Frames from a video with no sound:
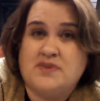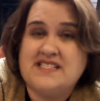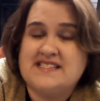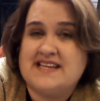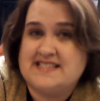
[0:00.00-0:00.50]

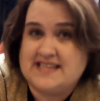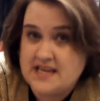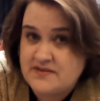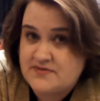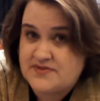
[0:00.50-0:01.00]
Please stay
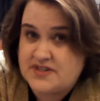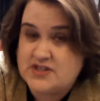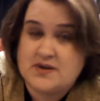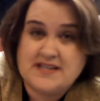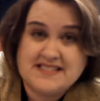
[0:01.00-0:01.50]
safe.
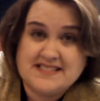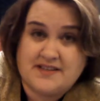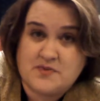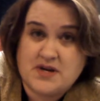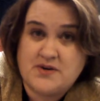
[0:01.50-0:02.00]
There's crazies
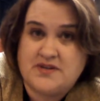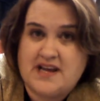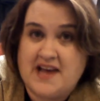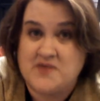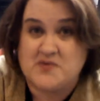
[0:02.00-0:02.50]
on the road
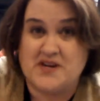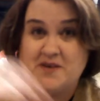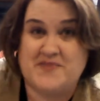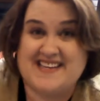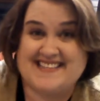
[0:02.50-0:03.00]
and
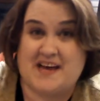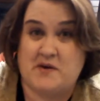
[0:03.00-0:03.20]
we'll be